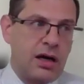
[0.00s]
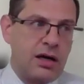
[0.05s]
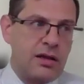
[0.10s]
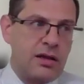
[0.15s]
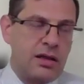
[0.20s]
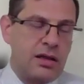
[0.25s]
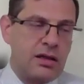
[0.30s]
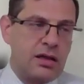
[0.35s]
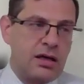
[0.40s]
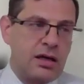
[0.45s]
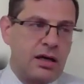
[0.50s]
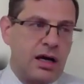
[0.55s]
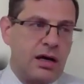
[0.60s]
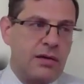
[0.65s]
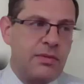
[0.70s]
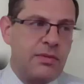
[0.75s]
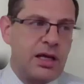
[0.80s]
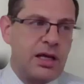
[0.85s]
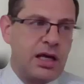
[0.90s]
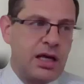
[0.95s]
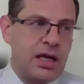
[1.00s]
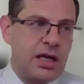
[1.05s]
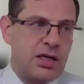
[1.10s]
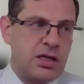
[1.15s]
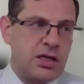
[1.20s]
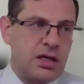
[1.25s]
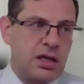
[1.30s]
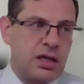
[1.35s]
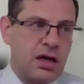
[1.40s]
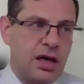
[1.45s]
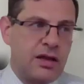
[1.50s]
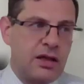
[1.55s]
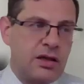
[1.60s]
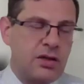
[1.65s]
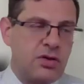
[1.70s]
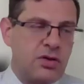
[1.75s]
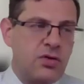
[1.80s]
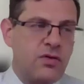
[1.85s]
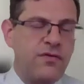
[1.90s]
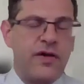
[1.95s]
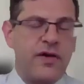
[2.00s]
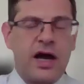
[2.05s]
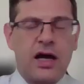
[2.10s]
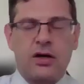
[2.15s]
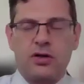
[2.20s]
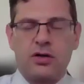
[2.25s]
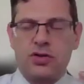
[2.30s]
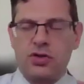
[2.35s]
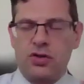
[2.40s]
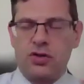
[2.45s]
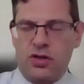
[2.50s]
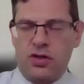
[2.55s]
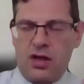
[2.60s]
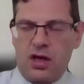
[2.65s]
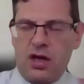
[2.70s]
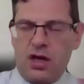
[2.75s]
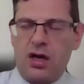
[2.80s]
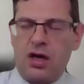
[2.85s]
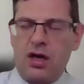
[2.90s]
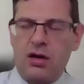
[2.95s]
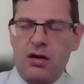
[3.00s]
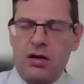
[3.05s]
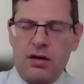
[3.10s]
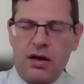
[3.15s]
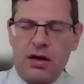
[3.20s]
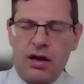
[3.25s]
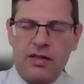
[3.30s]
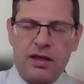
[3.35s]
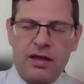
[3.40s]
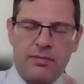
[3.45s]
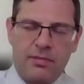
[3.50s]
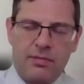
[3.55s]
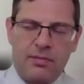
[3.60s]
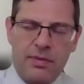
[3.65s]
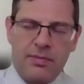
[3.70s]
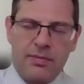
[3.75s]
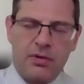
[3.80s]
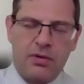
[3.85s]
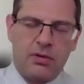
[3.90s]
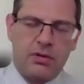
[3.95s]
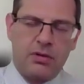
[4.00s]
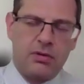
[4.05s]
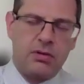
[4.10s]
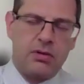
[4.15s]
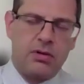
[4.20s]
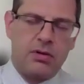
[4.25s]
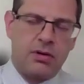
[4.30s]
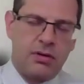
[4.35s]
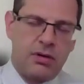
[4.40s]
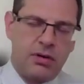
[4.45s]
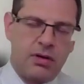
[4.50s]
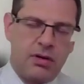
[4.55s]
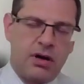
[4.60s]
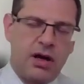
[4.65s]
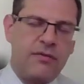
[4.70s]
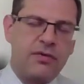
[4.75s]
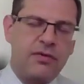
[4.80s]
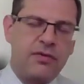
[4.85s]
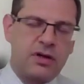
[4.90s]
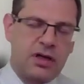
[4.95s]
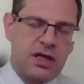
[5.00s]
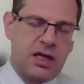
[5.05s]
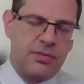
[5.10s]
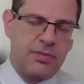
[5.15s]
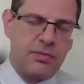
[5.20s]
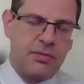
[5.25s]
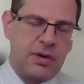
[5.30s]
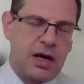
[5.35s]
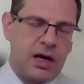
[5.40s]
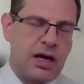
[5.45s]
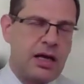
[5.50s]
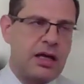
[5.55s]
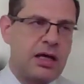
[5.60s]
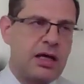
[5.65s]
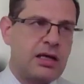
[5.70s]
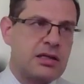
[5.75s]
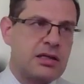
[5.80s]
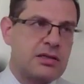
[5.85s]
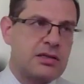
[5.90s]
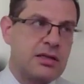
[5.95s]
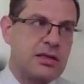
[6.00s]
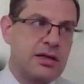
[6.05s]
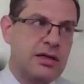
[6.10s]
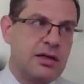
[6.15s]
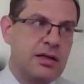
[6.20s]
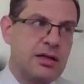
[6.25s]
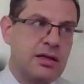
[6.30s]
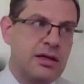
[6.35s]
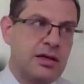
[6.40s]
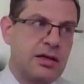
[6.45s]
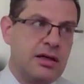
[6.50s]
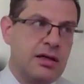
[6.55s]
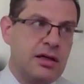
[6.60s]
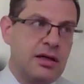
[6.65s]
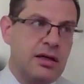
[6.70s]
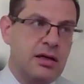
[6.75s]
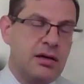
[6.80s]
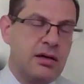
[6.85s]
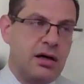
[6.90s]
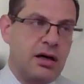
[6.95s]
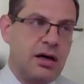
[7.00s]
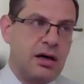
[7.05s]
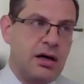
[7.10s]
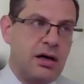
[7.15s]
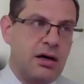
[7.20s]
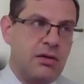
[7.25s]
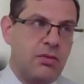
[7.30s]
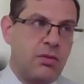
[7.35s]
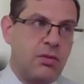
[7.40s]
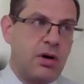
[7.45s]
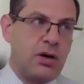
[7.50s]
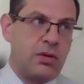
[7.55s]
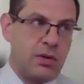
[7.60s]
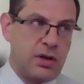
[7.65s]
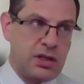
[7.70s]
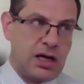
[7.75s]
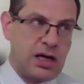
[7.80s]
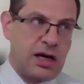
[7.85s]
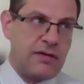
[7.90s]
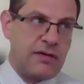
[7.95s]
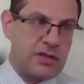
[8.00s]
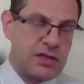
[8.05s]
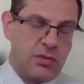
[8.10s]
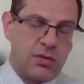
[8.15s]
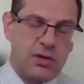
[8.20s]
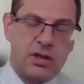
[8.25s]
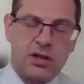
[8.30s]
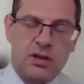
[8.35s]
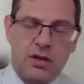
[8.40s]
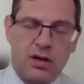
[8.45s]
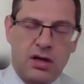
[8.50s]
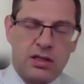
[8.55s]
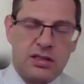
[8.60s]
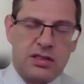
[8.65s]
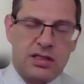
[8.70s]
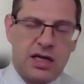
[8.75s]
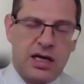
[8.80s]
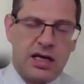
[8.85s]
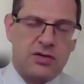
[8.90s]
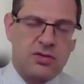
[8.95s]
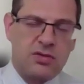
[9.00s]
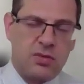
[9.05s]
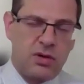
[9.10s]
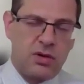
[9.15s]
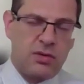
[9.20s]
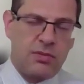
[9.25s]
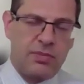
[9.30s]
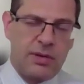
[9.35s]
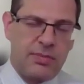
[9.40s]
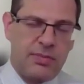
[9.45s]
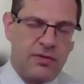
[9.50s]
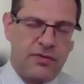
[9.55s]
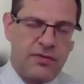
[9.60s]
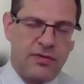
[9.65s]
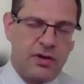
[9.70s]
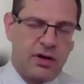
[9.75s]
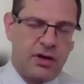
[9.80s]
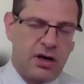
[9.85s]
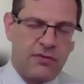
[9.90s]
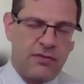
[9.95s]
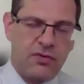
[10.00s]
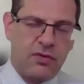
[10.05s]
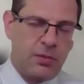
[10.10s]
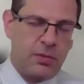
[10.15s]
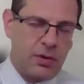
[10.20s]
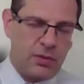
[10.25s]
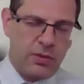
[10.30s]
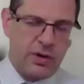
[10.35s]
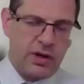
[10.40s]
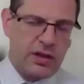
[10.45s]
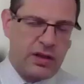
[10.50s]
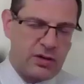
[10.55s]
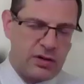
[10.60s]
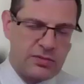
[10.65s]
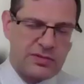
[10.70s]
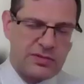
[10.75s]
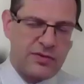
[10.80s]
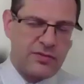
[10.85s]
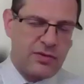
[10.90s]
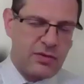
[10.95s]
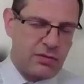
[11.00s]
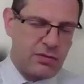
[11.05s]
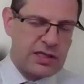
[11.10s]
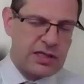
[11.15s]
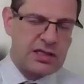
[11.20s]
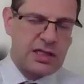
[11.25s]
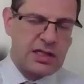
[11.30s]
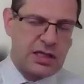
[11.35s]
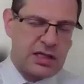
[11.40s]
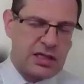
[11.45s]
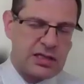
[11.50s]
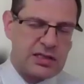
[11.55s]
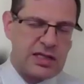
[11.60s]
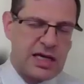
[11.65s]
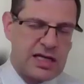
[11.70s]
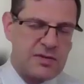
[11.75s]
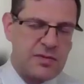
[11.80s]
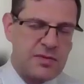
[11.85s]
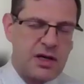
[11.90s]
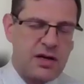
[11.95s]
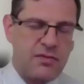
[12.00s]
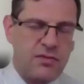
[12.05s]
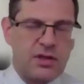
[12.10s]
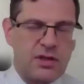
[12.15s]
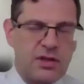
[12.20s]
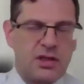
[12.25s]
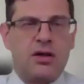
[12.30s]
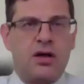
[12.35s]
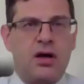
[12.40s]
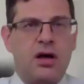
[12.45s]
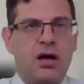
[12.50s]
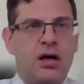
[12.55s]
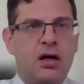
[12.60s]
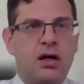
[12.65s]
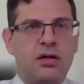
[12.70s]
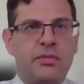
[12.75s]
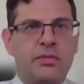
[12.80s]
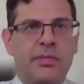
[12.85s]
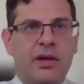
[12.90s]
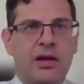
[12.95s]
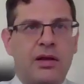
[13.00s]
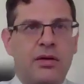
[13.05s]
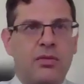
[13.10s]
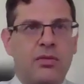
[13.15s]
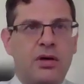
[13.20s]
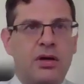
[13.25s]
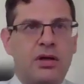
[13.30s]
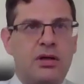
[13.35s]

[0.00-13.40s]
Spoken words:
I think the combination, I think the two factors you're thinking, I think people are helpful to keep in mind is one, obviously what the law says, or what do people feel comfortable with in terms of the risk and assessment of what the law ultimately